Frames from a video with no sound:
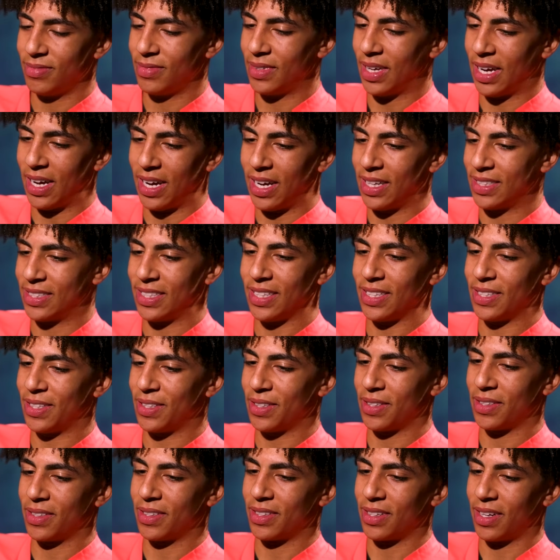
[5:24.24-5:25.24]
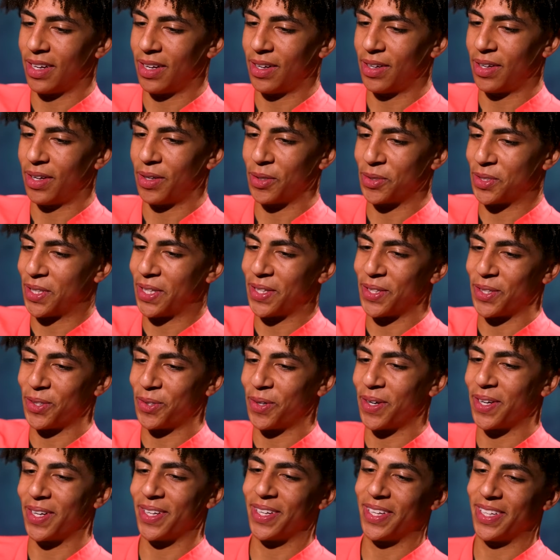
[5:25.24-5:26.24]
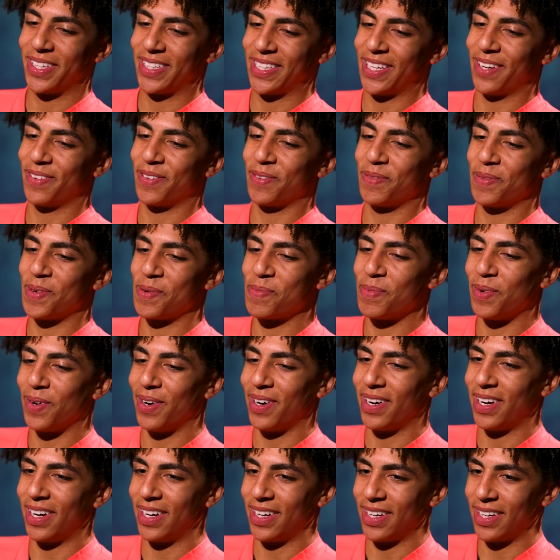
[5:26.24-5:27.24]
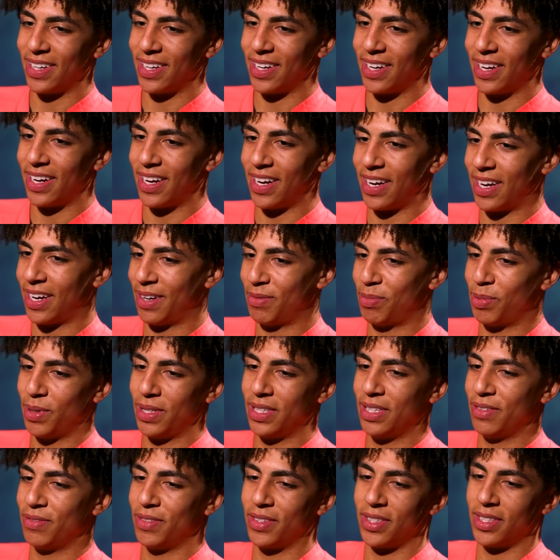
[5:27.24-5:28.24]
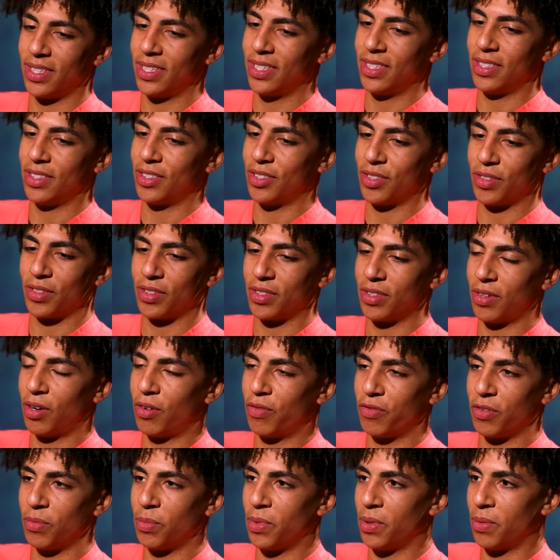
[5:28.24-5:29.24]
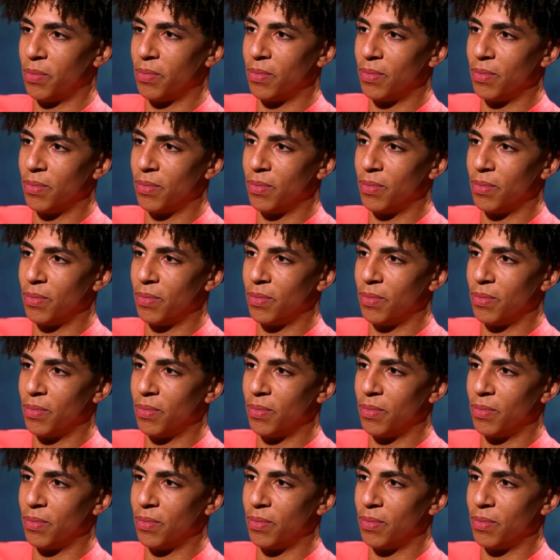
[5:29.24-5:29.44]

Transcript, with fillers: I'll take the credit that he's given me, but I believe that it's just all from him.